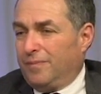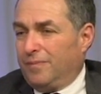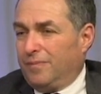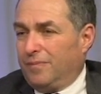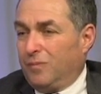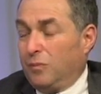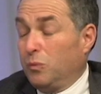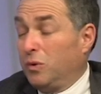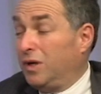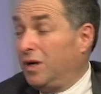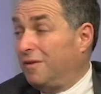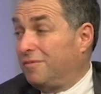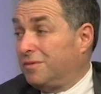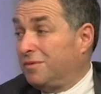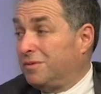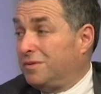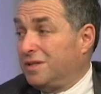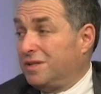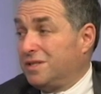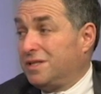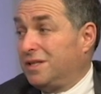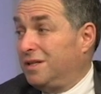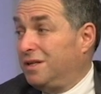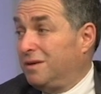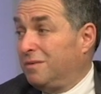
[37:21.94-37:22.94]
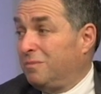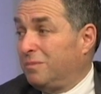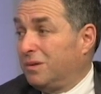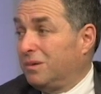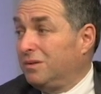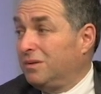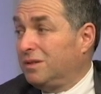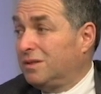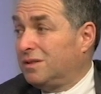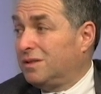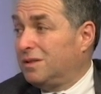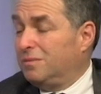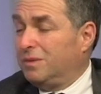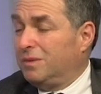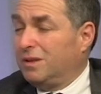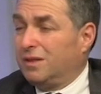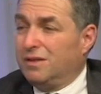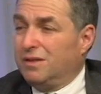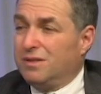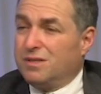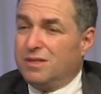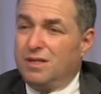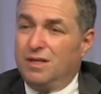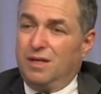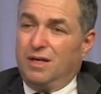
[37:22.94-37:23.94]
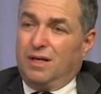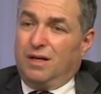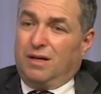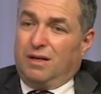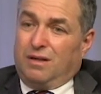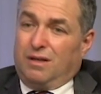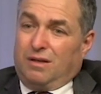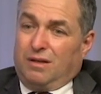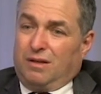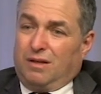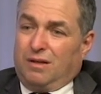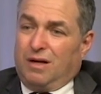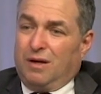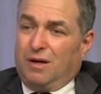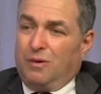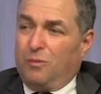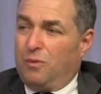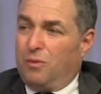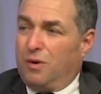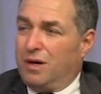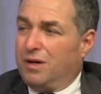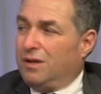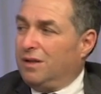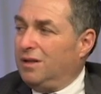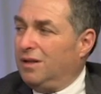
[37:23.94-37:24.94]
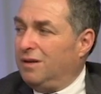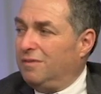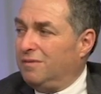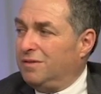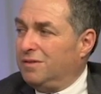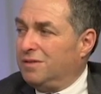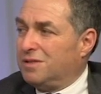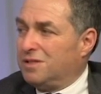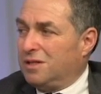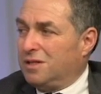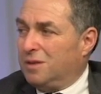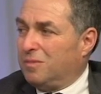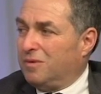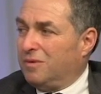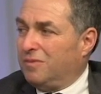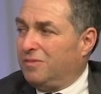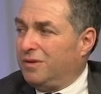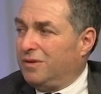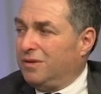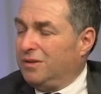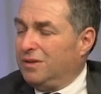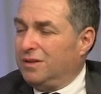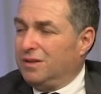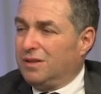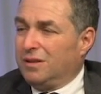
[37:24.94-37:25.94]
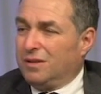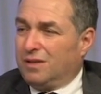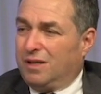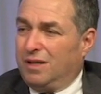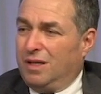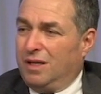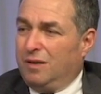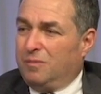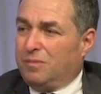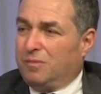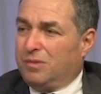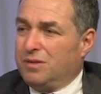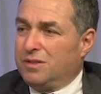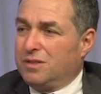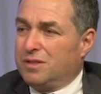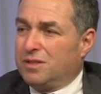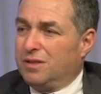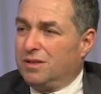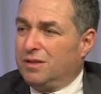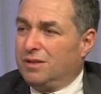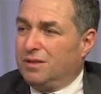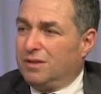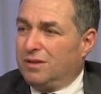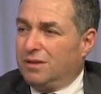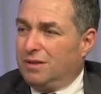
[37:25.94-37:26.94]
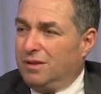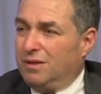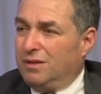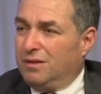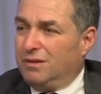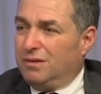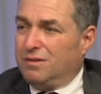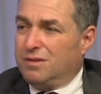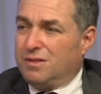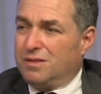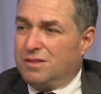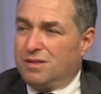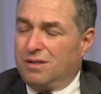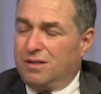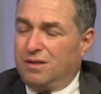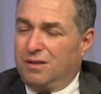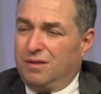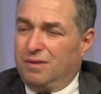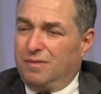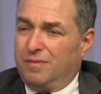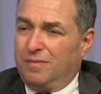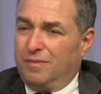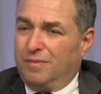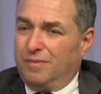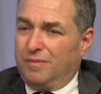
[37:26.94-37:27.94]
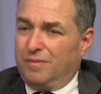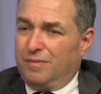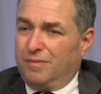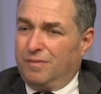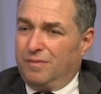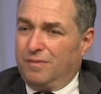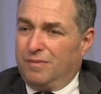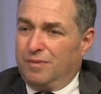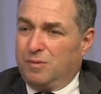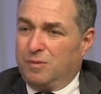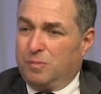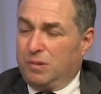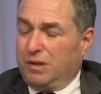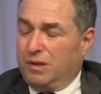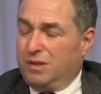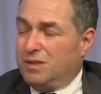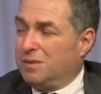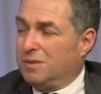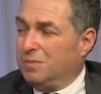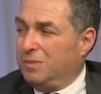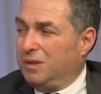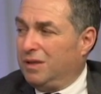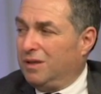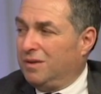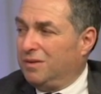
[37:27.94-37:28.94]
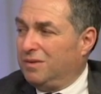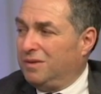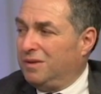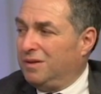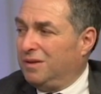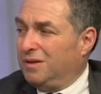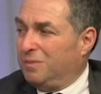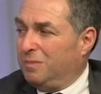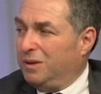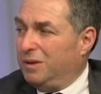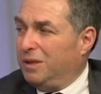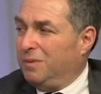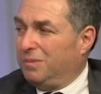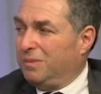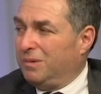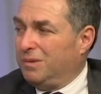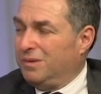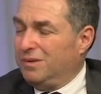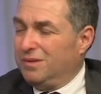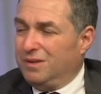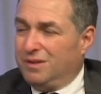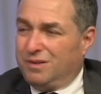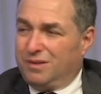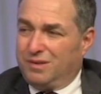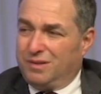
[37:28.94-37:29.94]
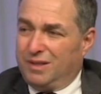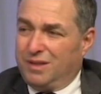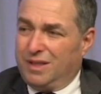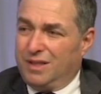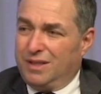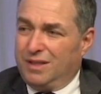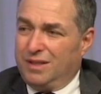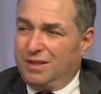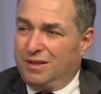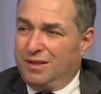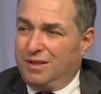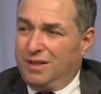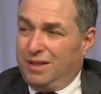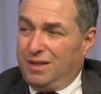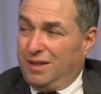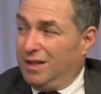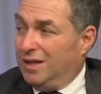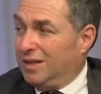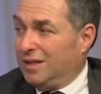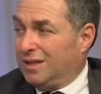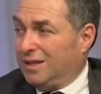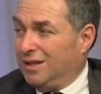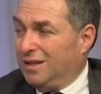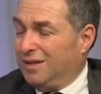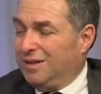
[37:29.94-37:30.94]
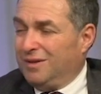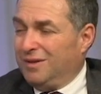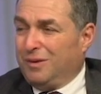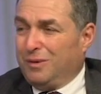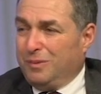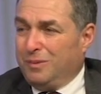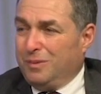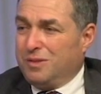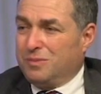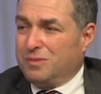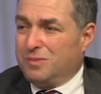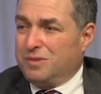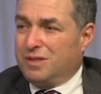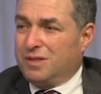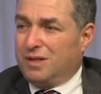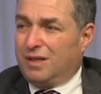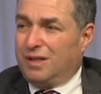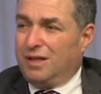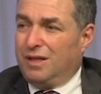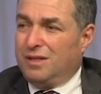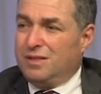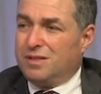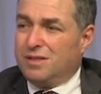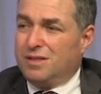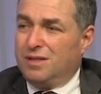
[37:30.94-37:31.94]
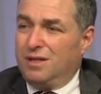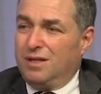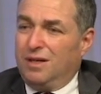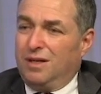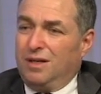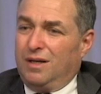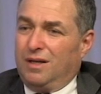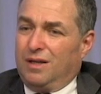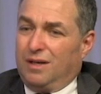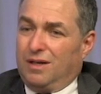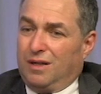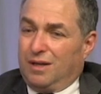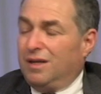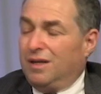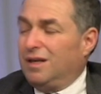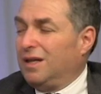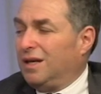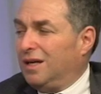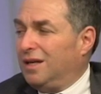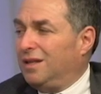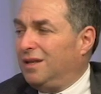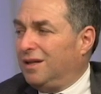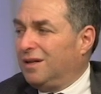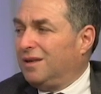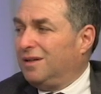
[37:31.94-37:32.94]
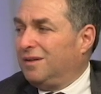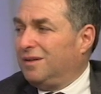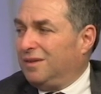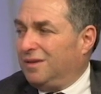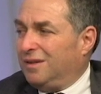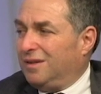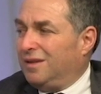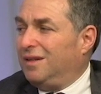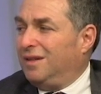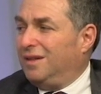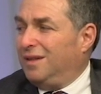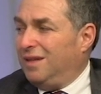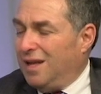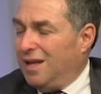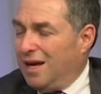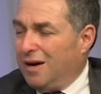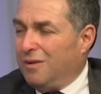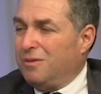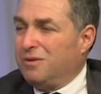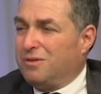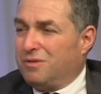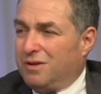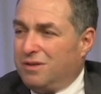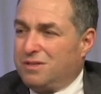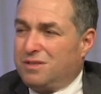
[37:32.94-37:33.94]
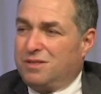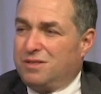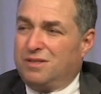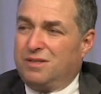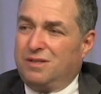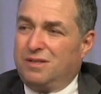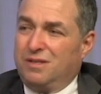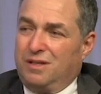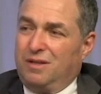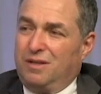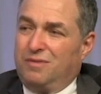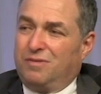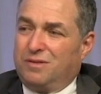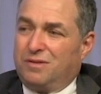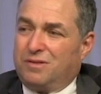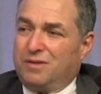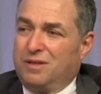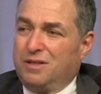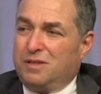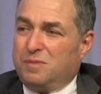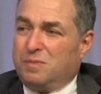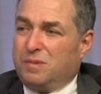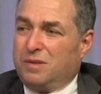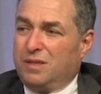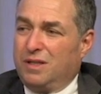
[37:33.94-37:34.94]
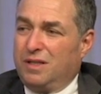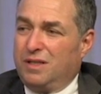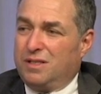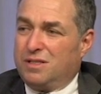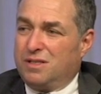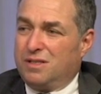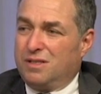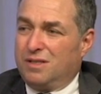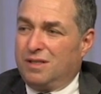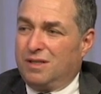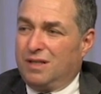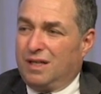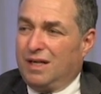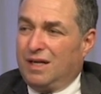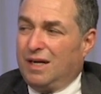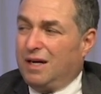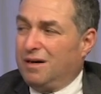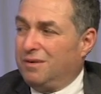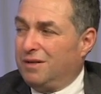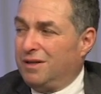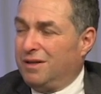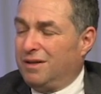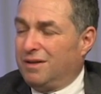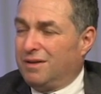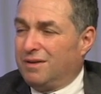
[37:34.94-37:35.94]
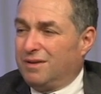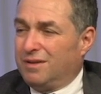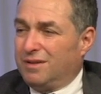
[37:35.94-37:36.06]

We have to address that here in Burlington because a lot want to live in Somerville and Cambridge, and it's a place to meet other young people and all that. And I think that always was the case. And again, that now addresses the need for transportation to get out here.